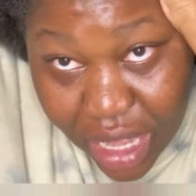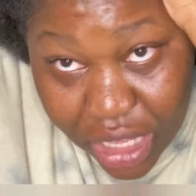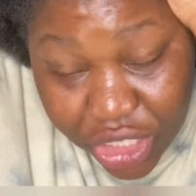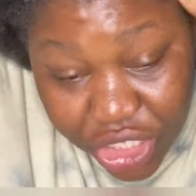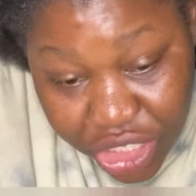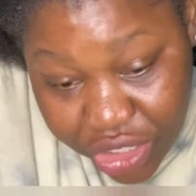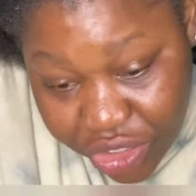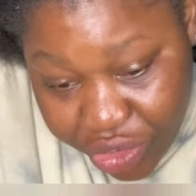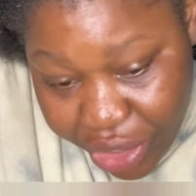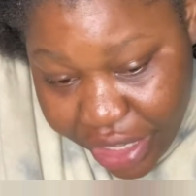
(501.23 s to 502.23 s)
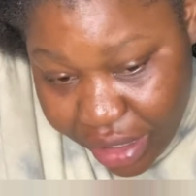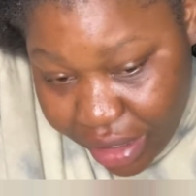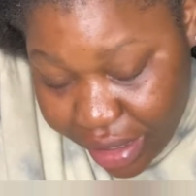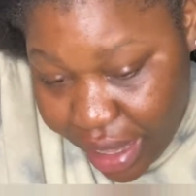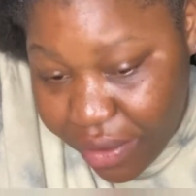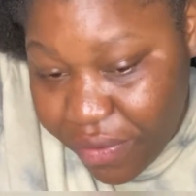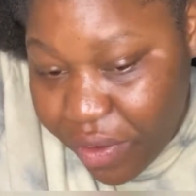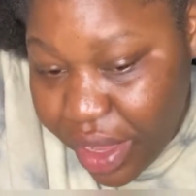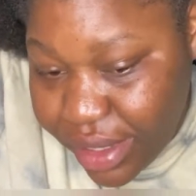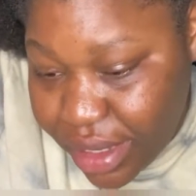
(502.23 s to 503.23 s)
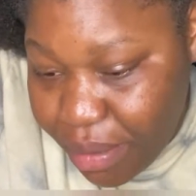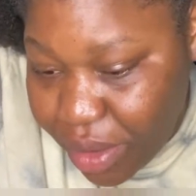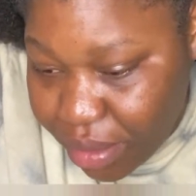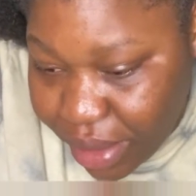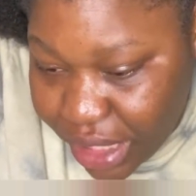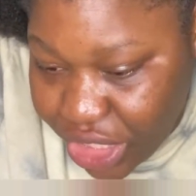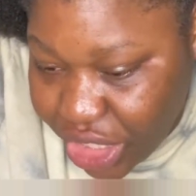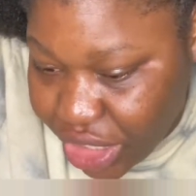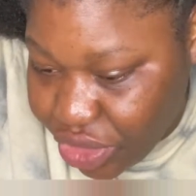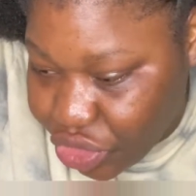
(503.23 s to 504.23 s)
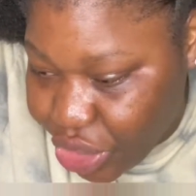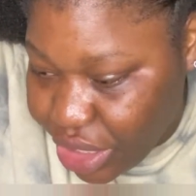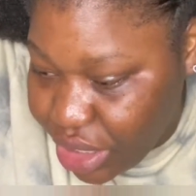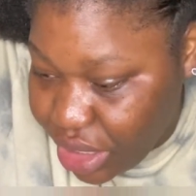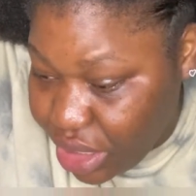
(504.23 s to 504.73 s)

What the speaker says: children, like for example, my children